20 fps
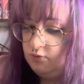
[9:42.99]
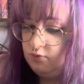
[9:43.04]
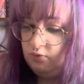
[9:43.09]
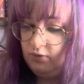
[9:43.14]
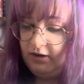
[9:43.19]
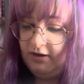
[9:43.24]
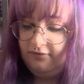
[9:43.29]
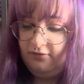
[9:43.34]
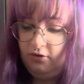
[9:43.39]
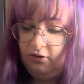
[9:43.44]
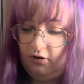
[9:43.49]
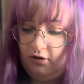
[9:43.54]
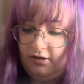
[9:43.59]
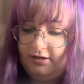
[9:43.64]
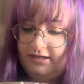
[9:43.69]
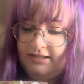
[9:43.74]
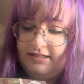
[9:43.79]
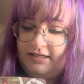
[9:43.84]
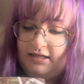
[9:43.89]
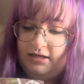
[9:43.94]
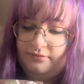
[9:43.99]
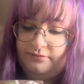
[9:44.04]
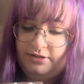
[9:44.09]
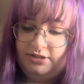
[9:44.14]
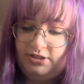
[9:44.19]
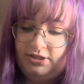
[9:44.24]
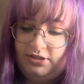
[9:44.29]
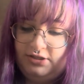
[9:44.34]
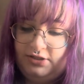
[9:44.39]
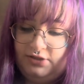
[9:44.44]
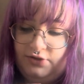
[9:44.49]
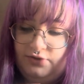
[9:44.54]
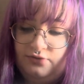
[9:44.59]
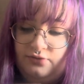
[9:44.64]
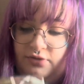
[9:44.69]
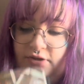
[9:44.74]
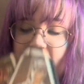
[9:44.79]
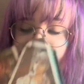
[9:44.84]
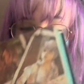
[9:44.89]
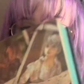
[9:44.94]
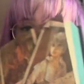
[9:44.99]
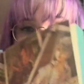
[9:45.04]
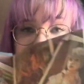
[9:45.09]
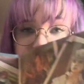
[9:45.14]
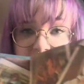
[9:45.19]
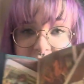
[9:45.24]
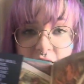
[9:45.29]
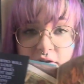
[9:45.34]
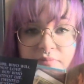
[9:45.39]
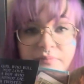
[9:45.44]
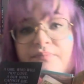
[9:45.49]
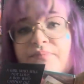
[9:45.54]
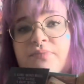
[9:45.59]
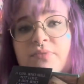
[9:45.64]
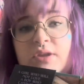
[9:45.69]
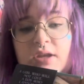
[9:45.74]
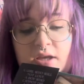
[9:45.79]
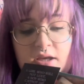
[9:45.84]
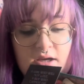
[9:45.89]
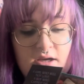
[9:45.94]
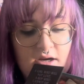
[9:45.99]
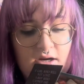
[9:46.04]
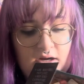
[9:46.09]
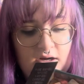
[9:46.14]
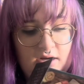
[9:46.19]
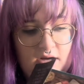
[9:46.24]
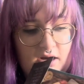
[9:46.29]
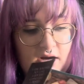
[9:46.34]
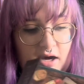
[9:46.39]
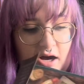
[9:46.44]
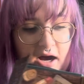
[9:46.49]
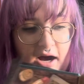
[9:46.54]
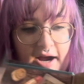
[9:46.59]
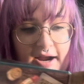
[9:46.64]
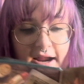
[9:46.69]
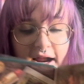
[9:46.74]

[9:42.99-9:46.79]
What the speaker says: Whatever artist they commissioned to do the inside, I